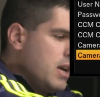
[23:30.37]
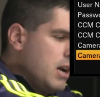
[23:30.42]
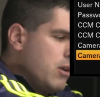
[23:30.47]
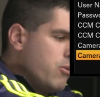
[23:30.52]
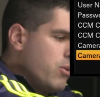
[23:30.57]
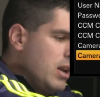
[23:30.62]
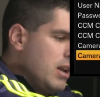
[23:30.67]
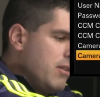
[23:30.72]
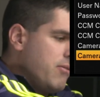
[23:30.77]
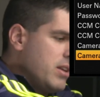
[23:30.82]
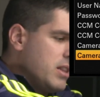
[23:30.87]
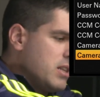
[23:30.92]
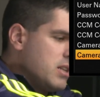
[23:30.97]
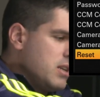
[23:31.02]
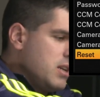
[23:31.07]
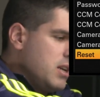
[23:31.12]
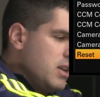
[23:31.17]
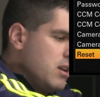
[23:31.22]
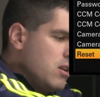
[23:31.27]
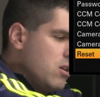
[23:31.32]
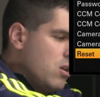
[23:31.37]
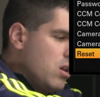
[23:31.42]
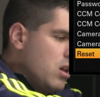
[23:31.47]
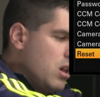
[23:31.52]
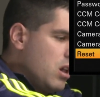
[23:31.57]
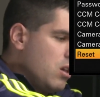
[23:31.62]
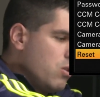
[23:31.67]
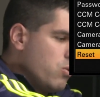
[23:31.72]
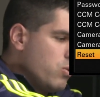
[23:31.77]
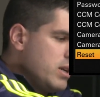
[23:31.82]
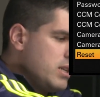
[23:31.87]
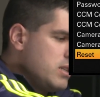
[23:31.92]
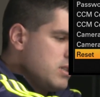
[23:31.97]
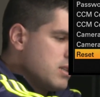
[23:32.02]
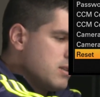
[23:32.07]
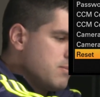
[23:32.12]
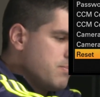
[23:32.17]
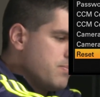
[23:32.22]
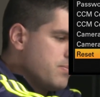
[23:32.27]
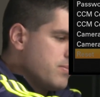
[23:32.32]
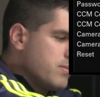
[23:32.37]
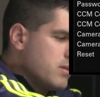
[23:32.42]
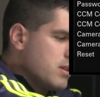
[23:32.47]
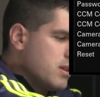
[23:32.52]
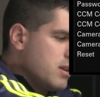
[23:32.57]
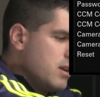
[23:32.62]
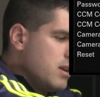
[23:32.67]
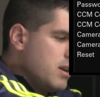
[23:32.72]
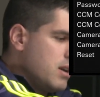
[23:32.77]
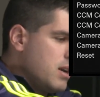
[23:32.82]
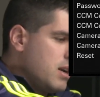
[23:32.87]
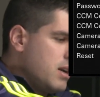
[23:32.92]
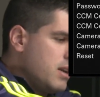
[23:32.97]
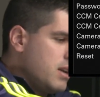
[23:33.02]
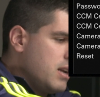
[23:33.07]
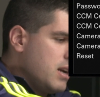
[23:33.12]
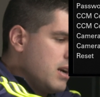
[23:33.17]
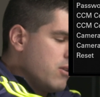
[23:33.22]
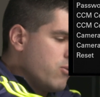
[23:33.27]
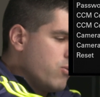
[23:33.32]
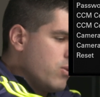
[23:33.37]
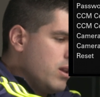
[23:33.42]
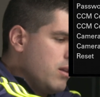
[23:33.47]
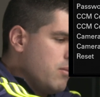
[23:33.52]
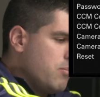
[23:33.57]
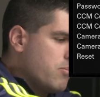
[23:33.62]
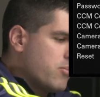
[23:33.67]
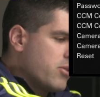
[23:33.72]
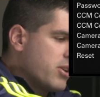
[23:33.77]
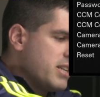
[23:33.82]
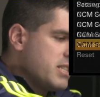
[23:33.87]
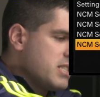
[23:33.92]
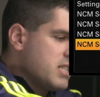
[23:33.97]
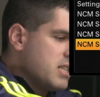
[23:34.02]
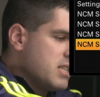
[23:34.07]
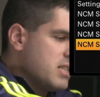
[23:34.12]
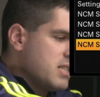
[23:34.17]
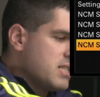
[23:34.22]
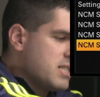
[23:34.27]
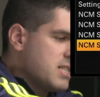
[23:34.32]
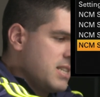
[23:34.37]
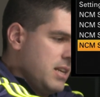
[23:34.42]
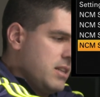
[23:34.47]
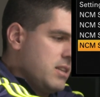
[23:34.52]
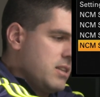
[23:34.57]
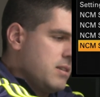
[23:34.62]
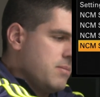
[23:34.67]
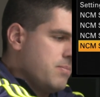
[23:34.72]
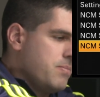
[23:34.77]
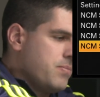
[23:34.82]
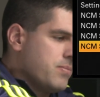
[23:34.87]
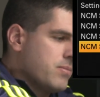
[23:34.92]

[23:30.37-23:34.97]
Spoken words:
I will leave it in always, and I will press set.